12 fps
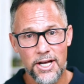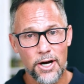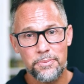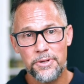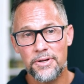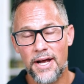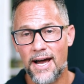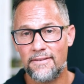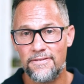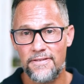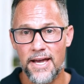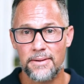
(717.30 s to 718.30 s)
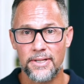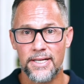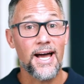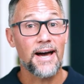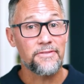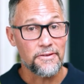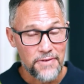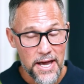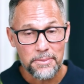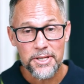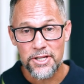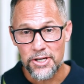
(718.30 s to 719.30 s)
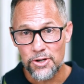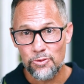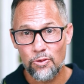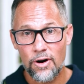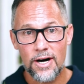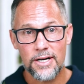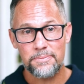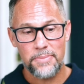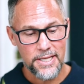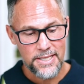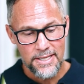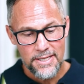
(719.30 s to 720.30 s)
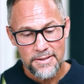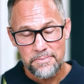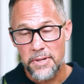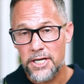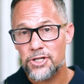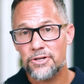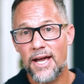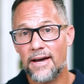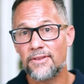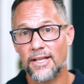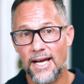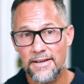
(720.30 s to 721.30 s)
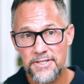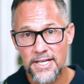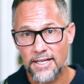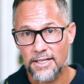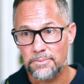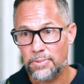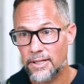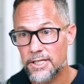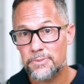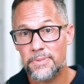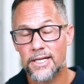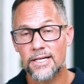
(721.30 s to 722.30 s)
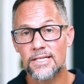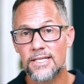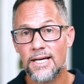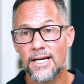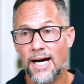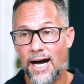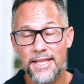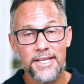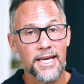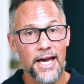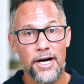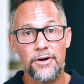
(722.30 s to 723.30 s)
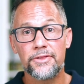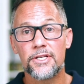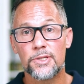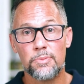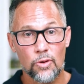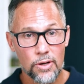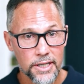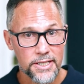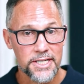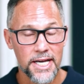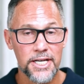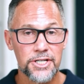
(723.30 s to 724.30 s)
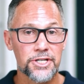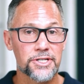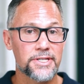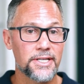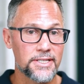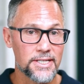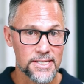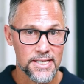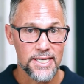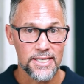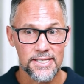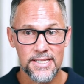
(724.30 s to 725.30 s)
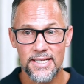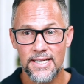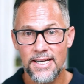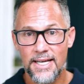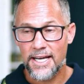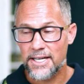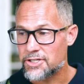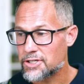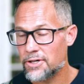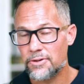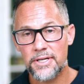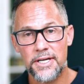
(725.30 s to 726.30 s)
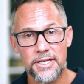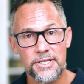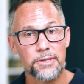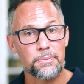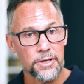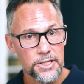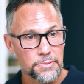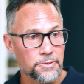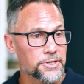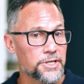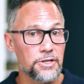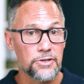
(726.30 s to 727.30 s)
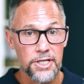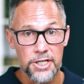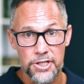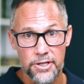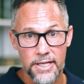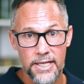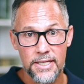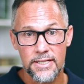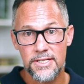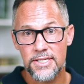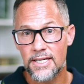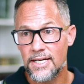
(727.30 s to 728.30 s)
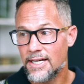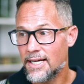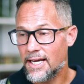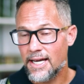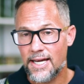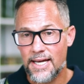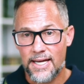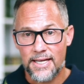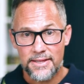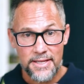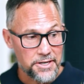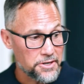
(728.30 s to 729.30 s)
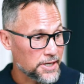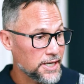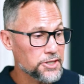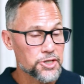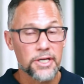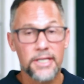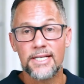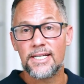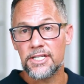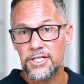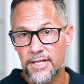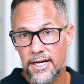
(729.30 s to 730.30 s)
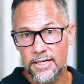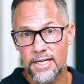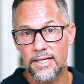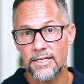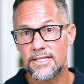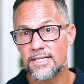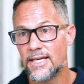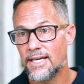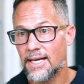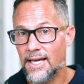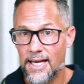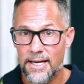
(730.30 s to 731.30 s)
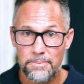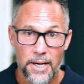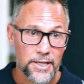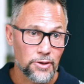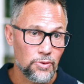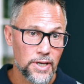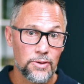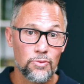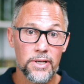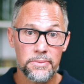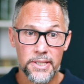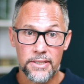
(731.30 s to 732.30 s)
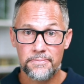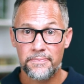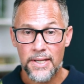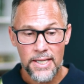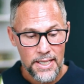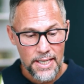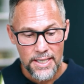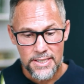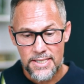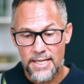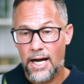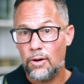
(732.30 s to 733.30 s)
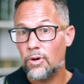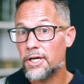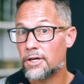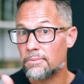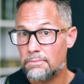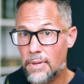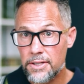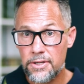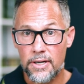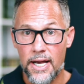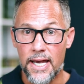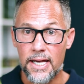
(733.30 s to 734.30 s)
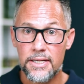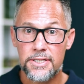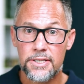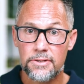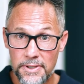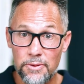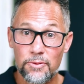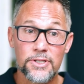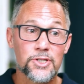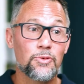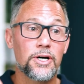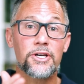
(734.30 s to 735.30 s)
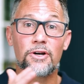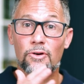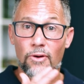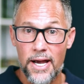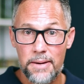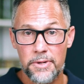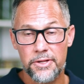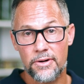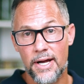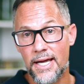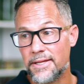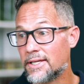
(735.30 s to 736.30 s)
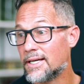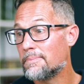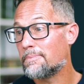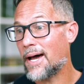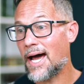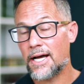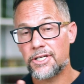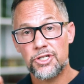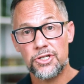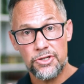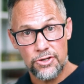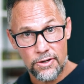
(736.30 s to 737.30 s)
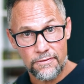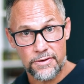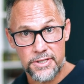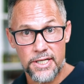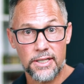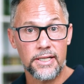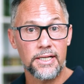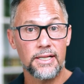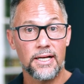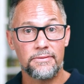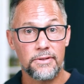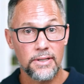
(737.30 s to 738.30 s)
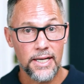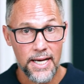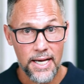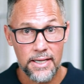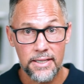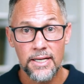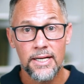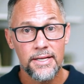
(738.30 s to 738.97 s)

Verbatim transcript: and help you to have family. Have the family that you want, but make sure you have the lifestyle in place because I think health is more contagious than disease. And so it's the principles that you teach your kids and then your kids are going to teach their kids. And by the way, women, it's not what your mother ate, it was what your grandmother ate that impacts your fertility level and